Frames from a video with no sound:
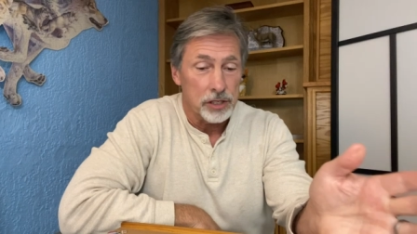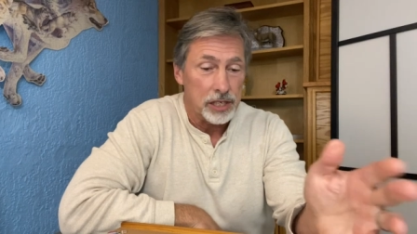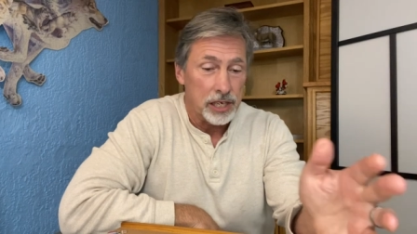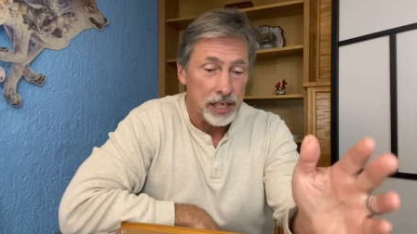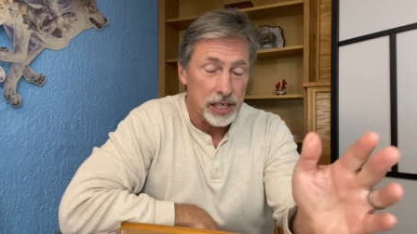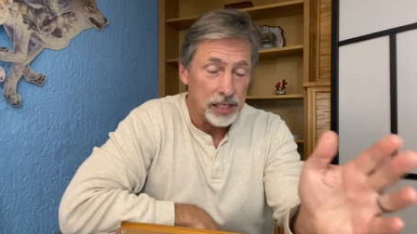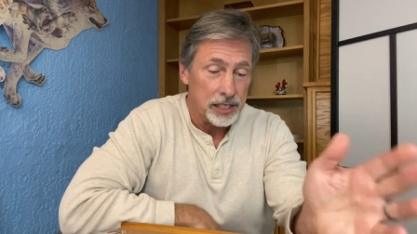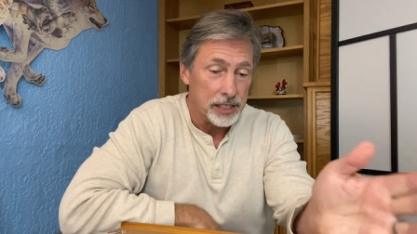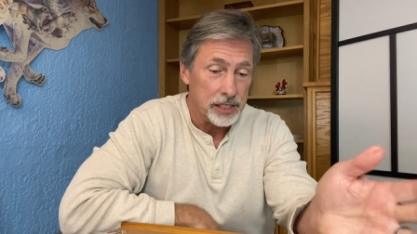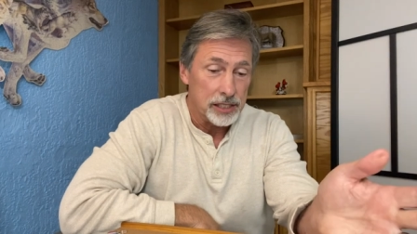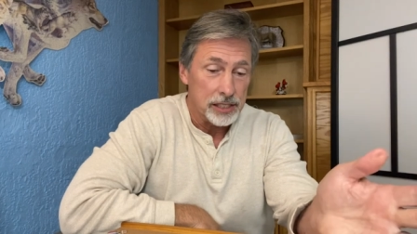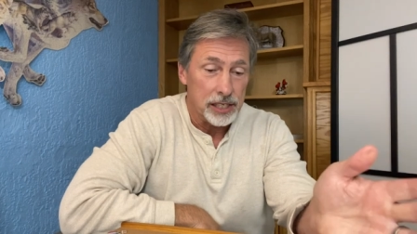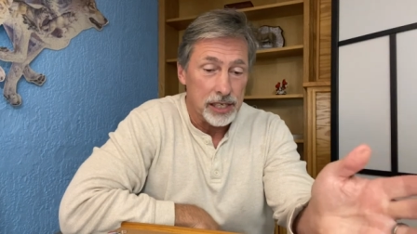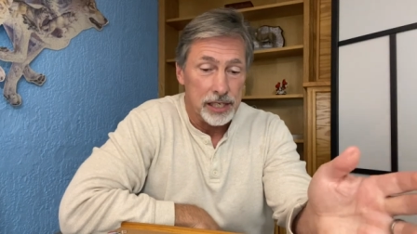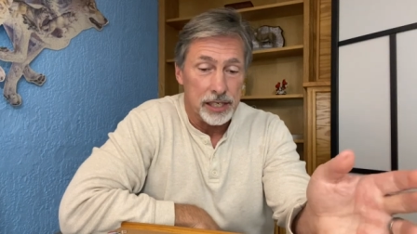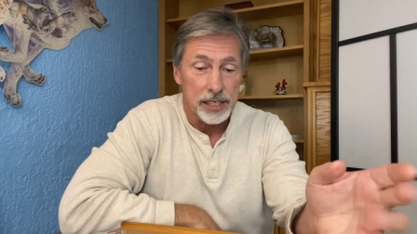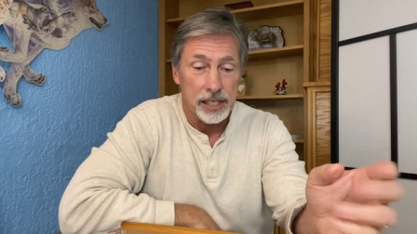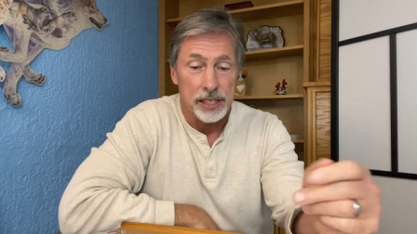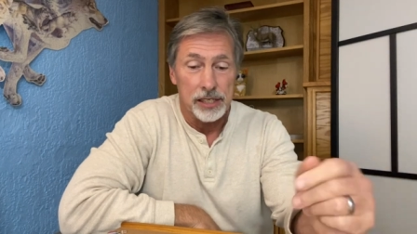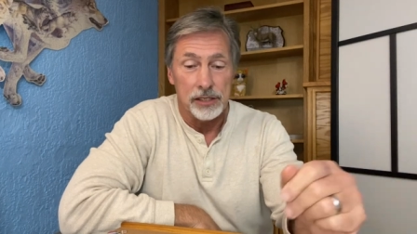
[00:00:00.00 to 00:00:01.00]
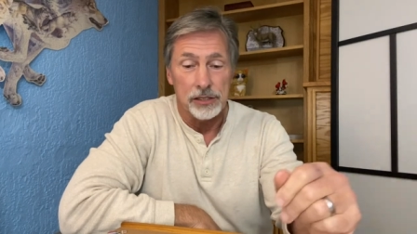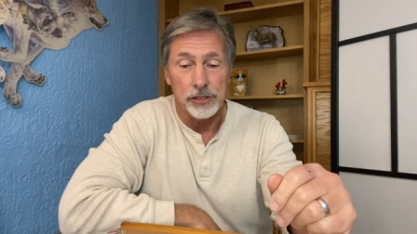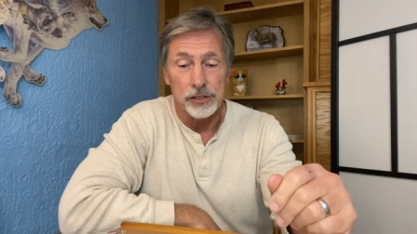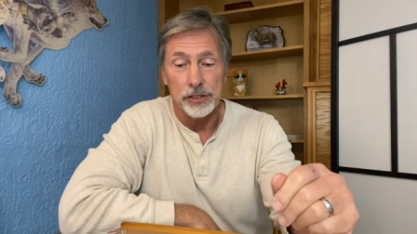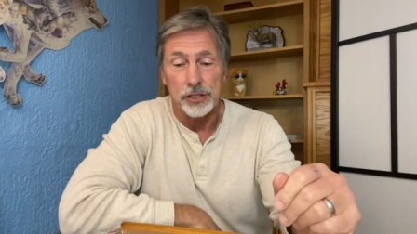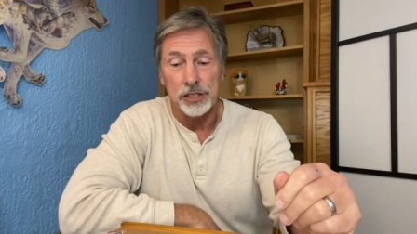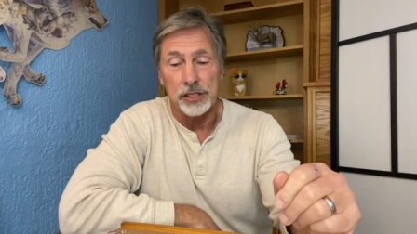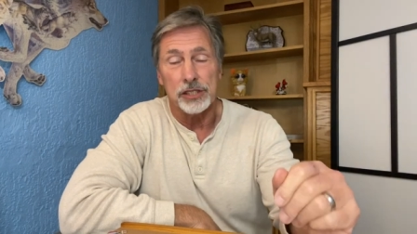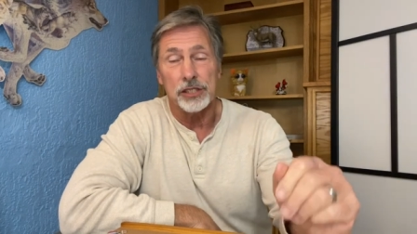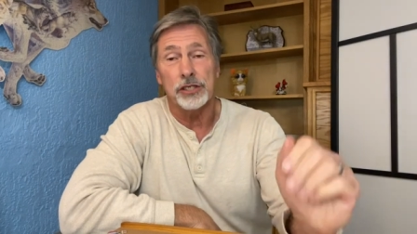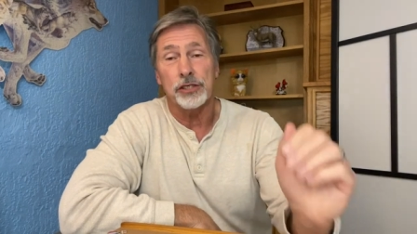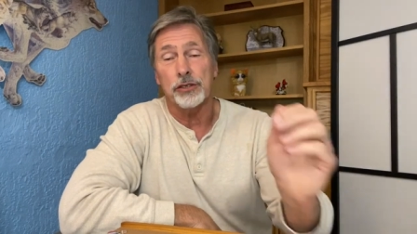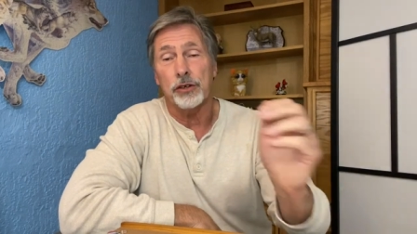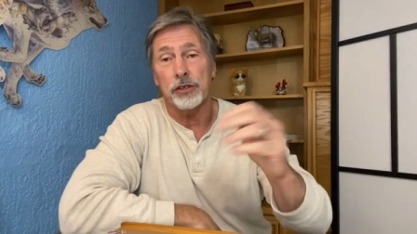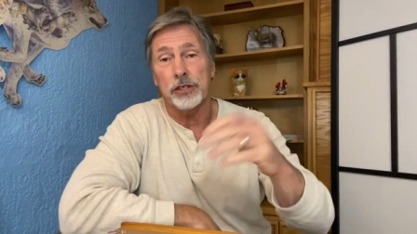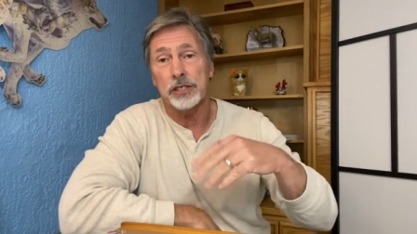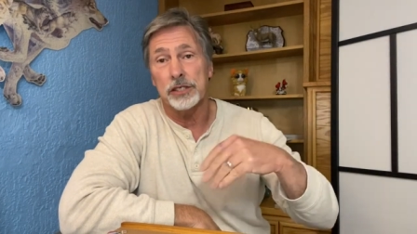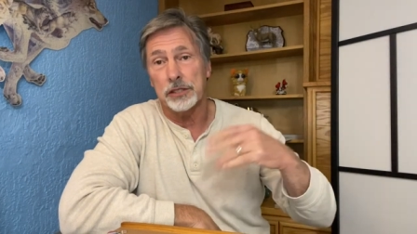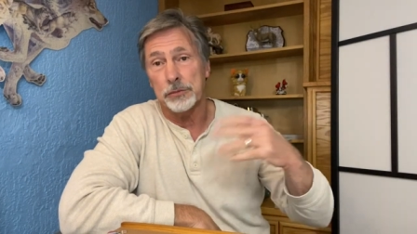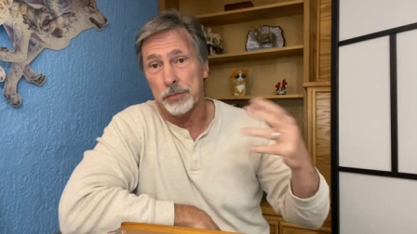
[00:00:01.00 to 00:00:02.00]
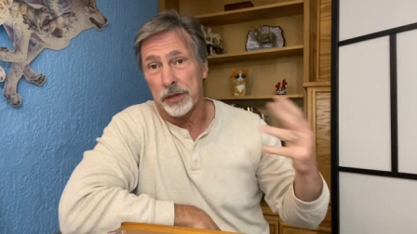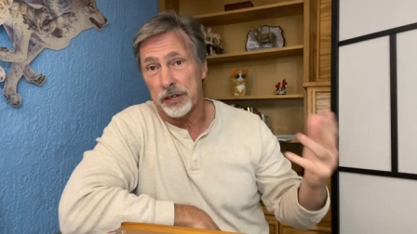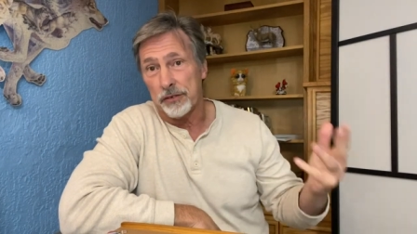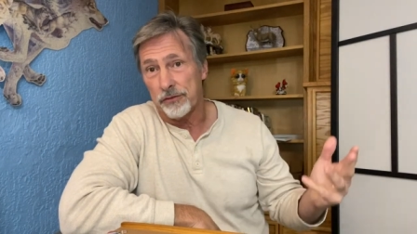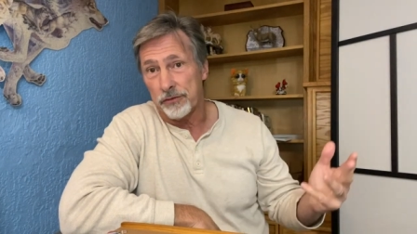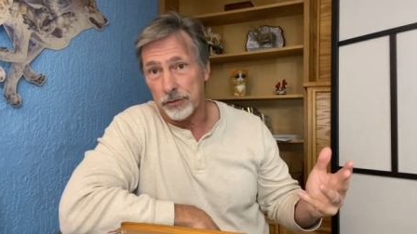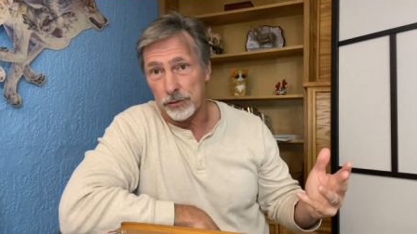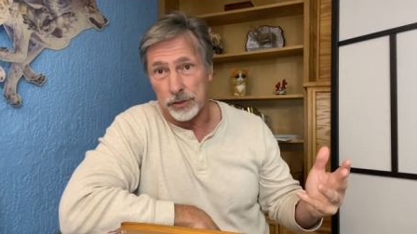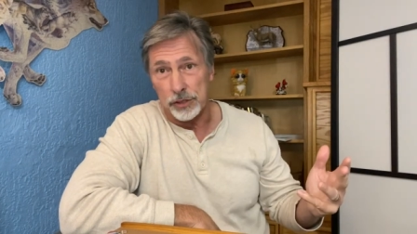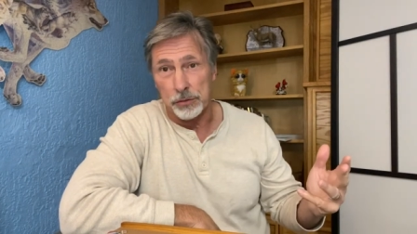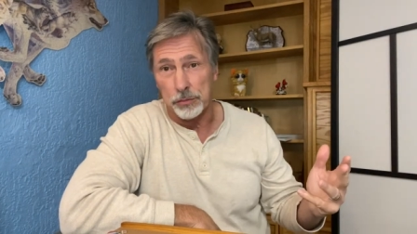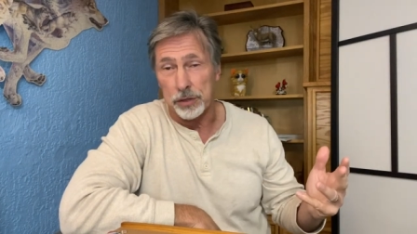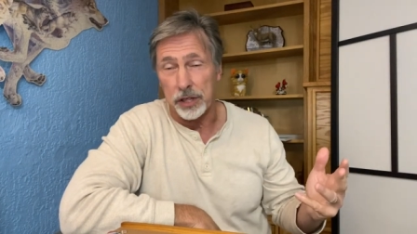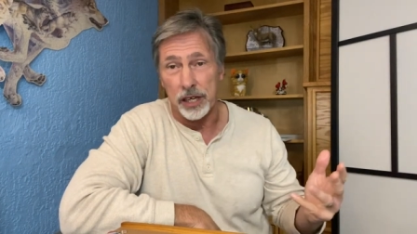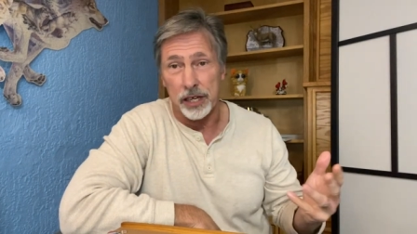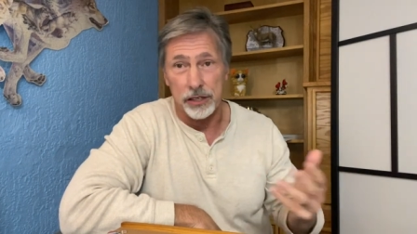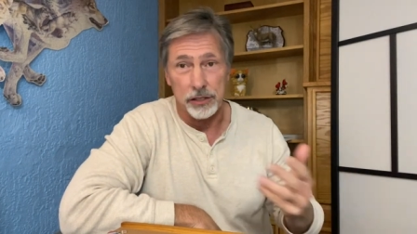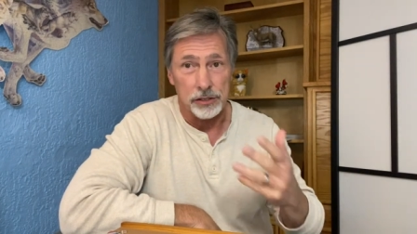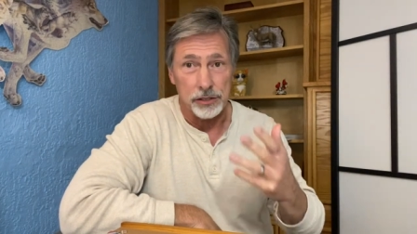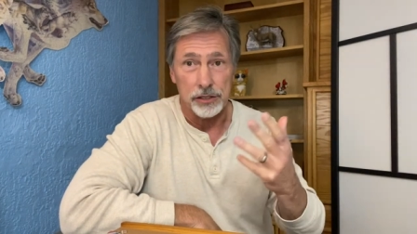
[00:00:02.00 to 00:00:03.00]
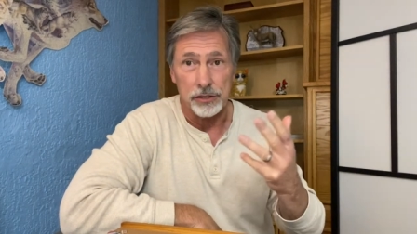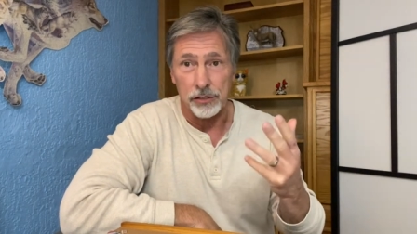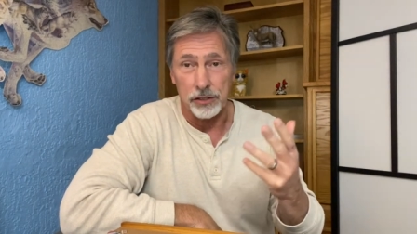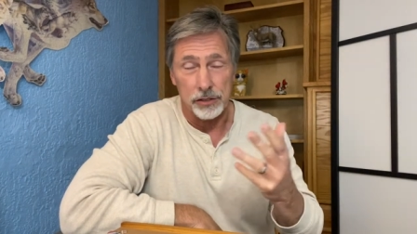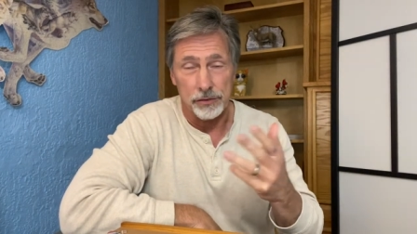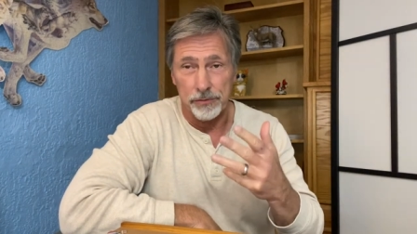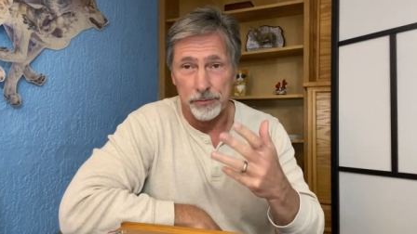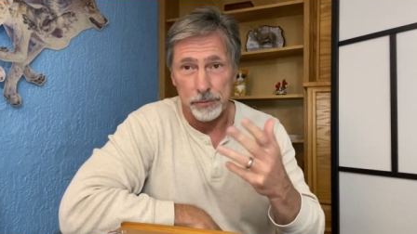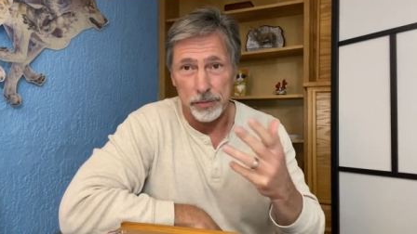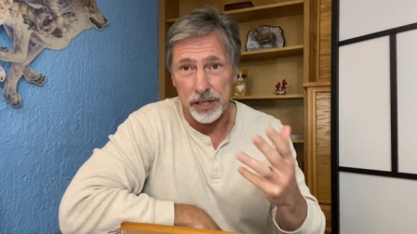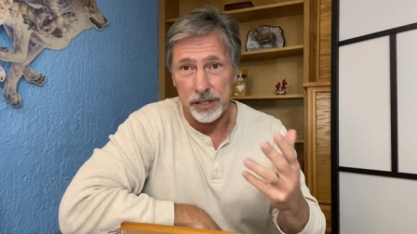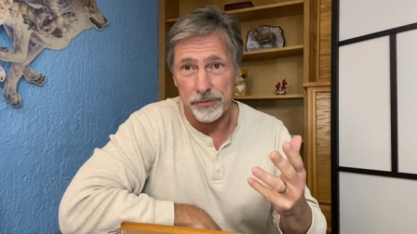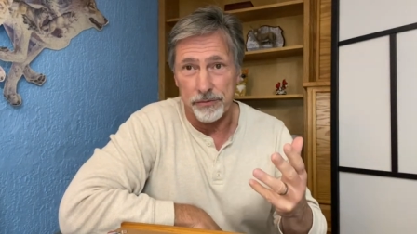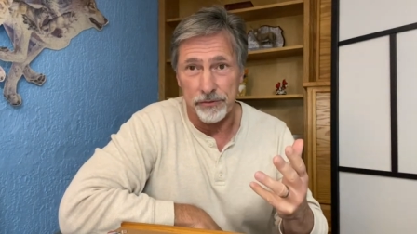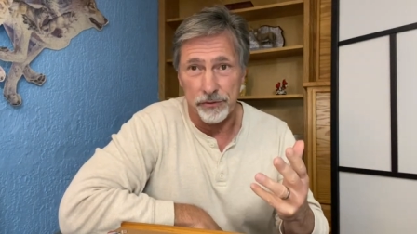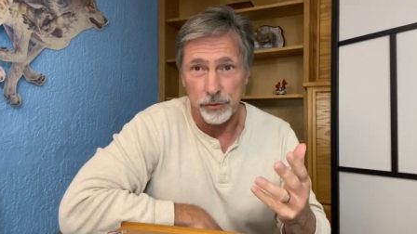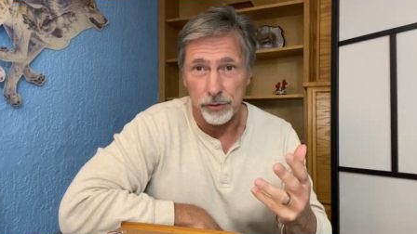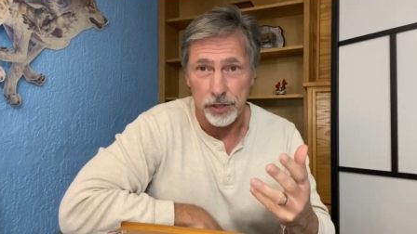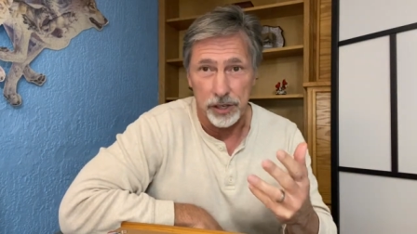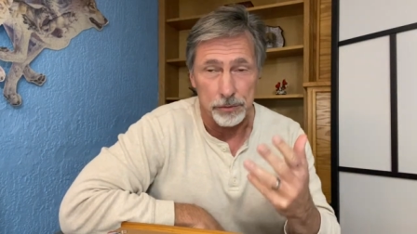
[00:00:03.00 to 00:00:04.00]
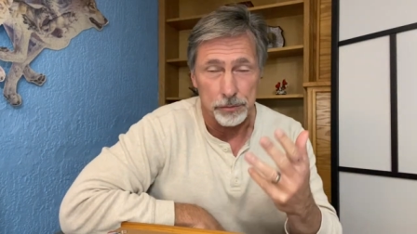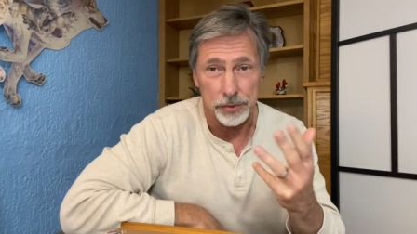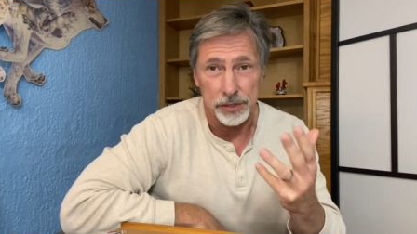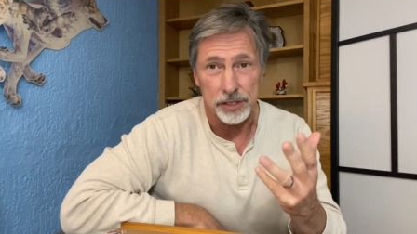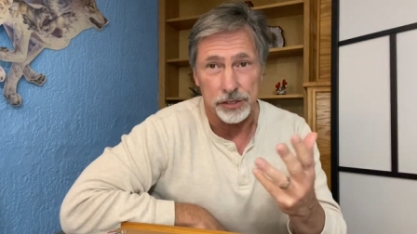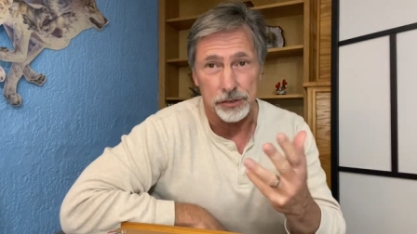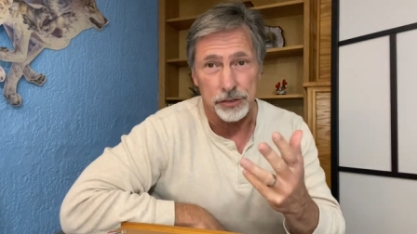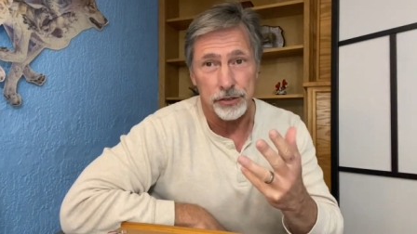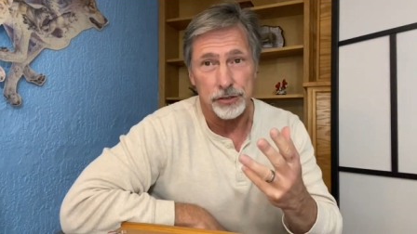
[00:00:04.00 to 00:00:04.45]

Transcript: Canin and Hills, she says all these pet food suppliers or pet food companies,